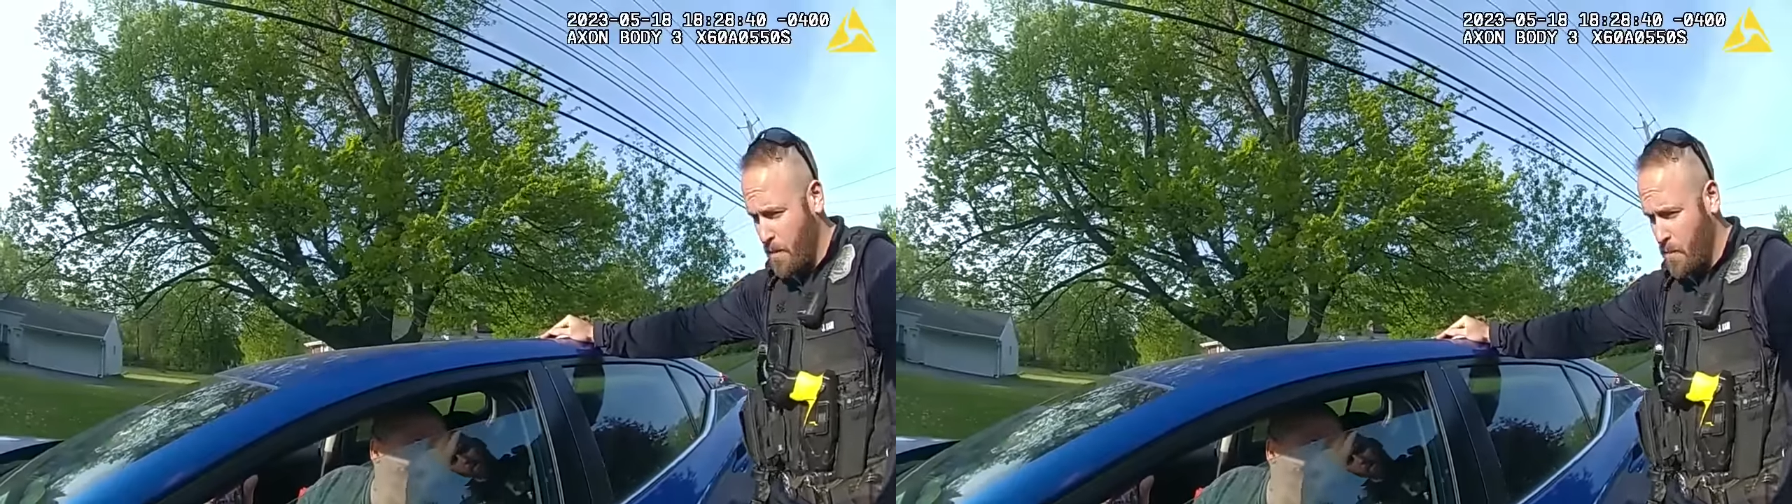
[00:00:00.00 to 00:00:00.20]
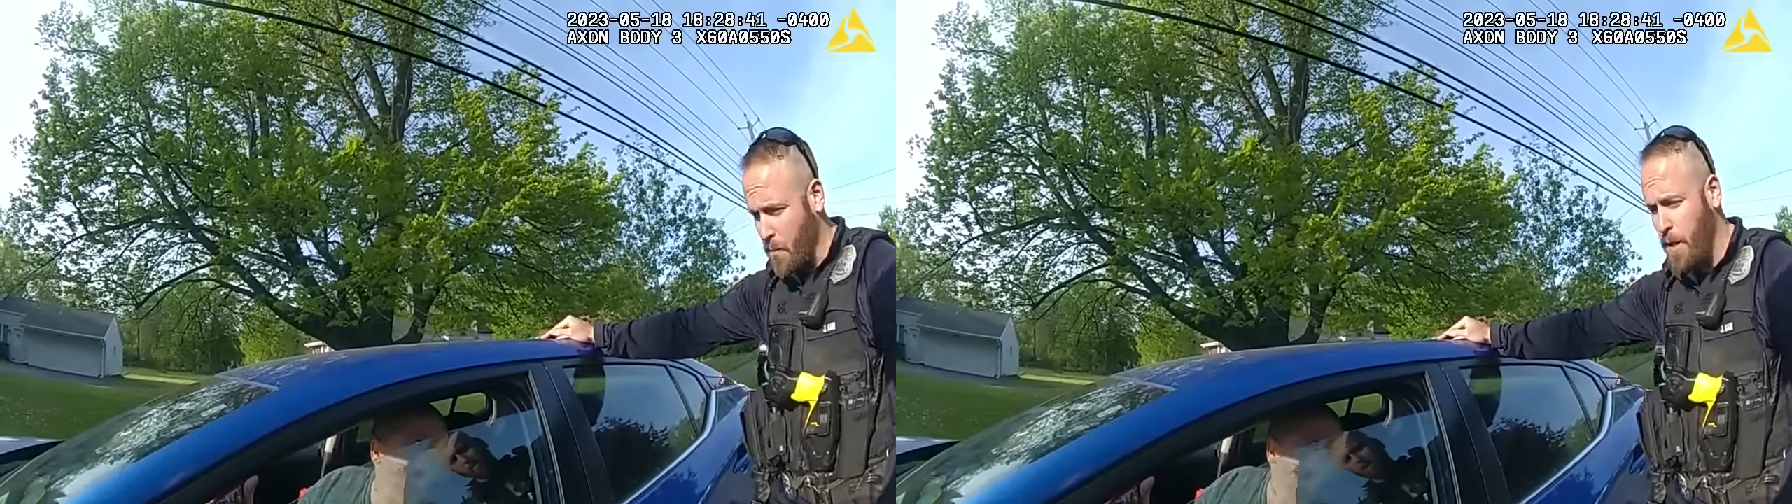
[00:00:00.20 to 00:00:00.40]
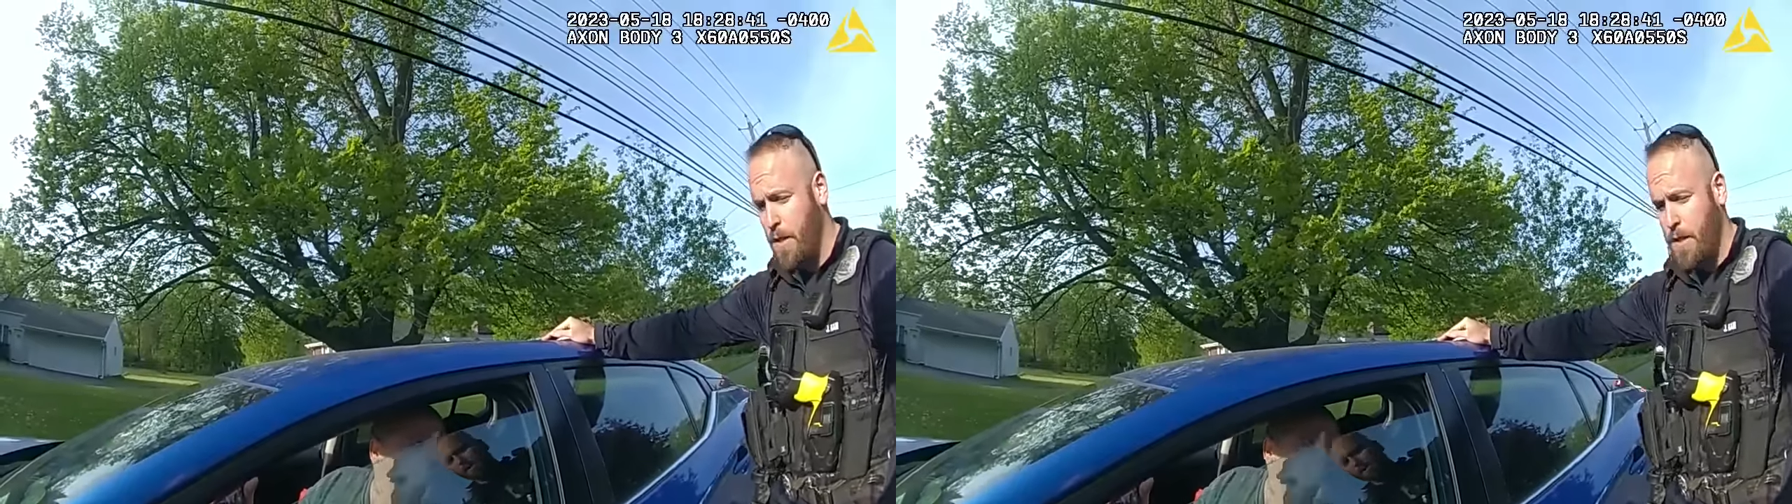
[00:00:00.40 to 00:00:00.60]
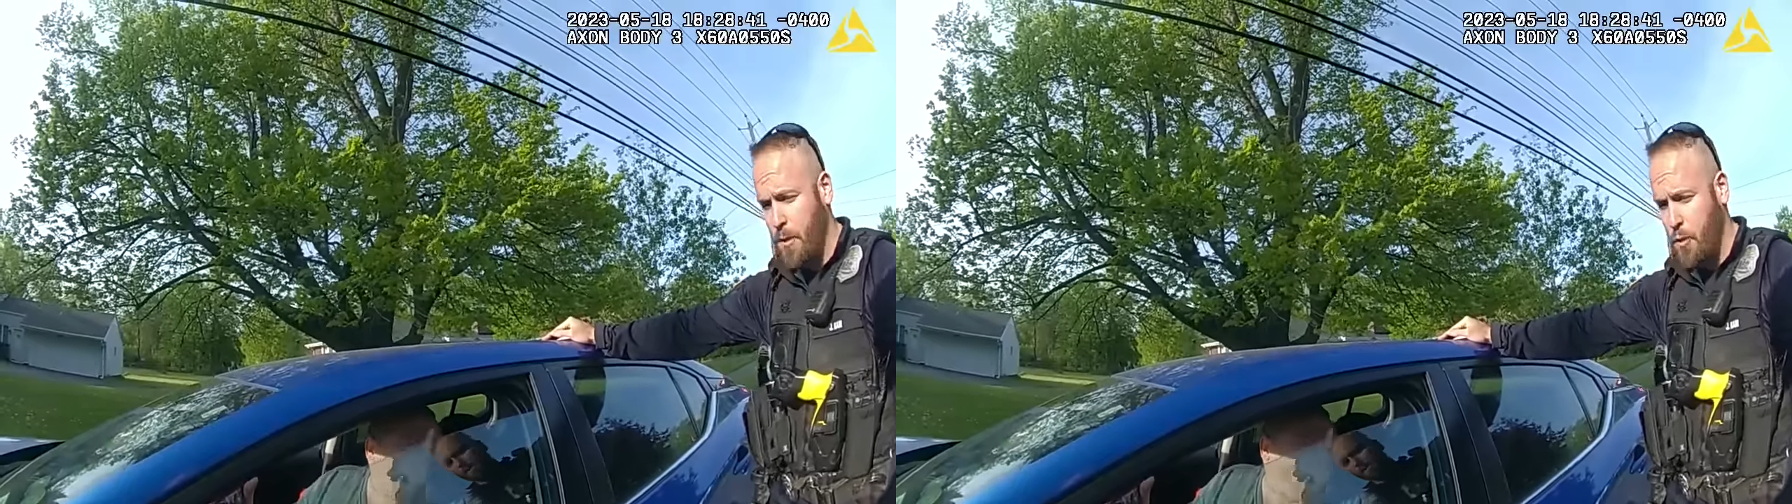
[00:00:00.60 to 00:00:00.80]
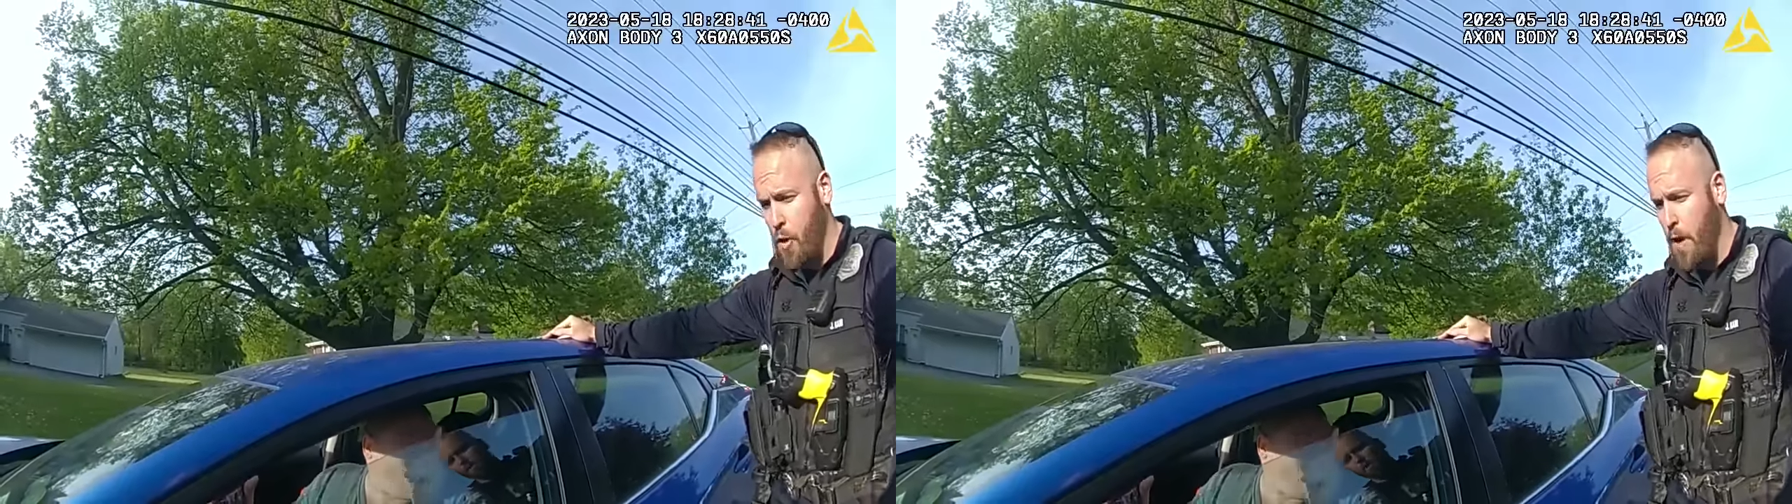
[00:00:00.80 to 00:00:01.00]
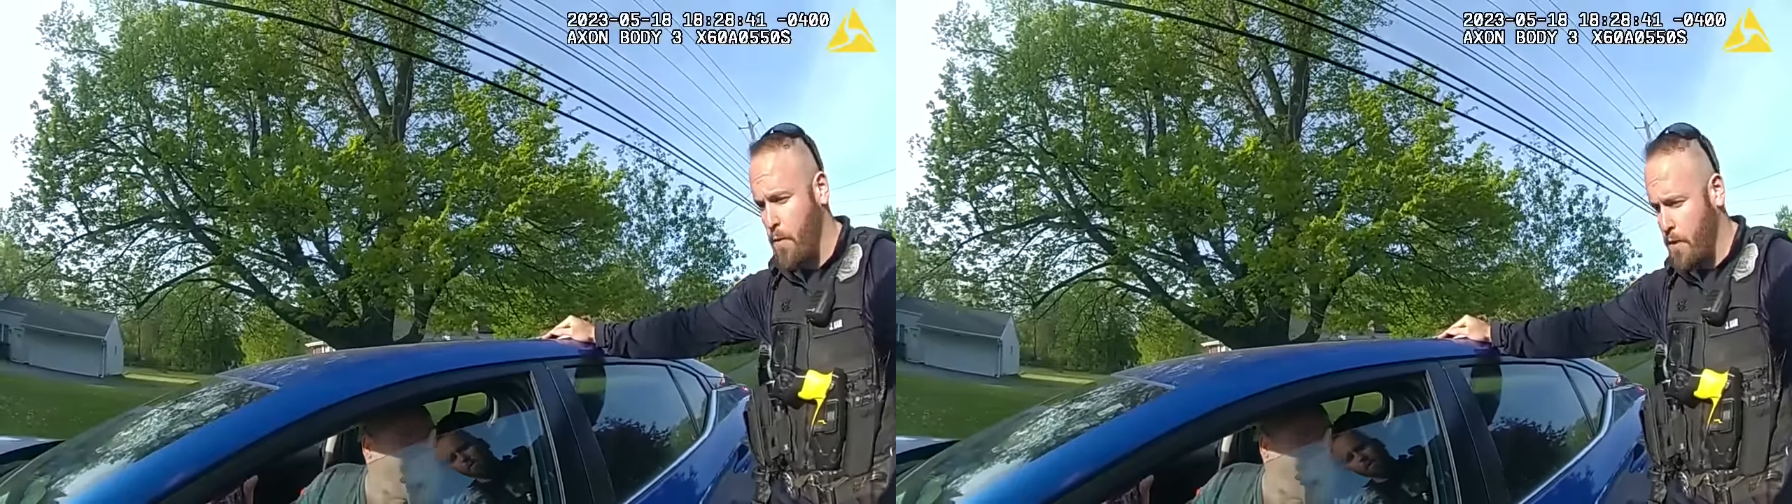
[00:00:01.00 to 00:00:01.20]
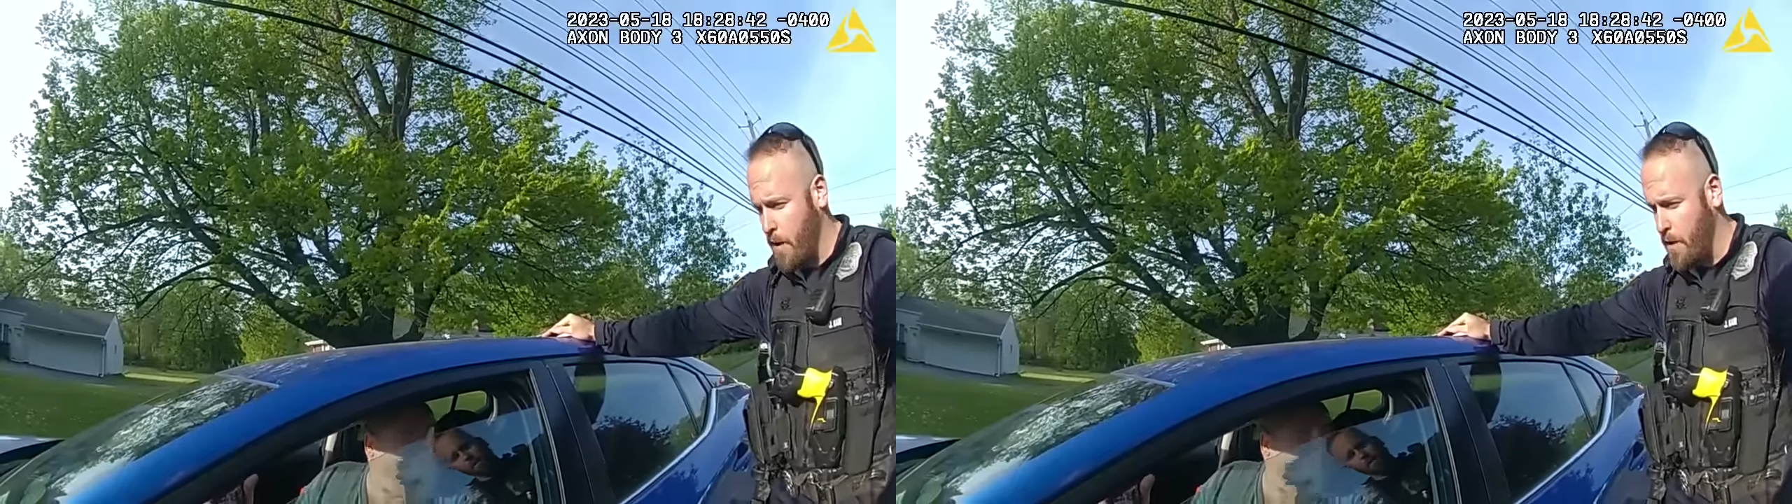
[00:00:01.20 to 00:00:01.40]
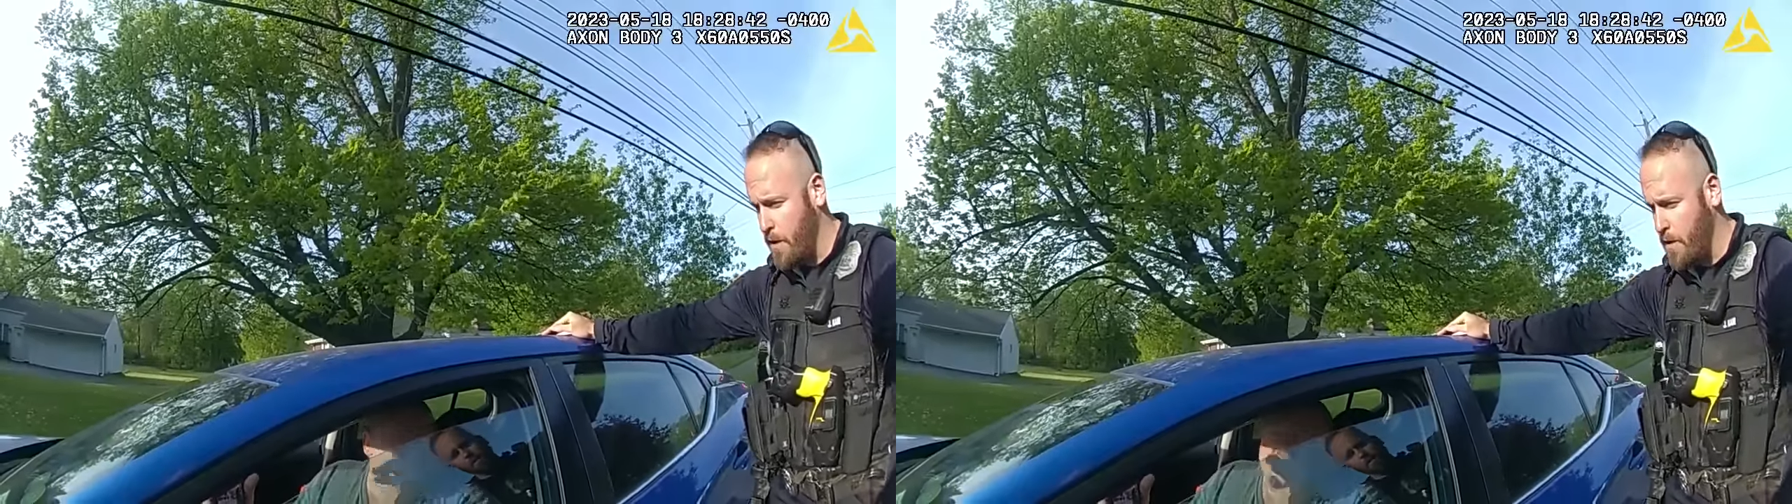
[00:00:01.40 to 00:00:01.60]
So we need to see your driver's license.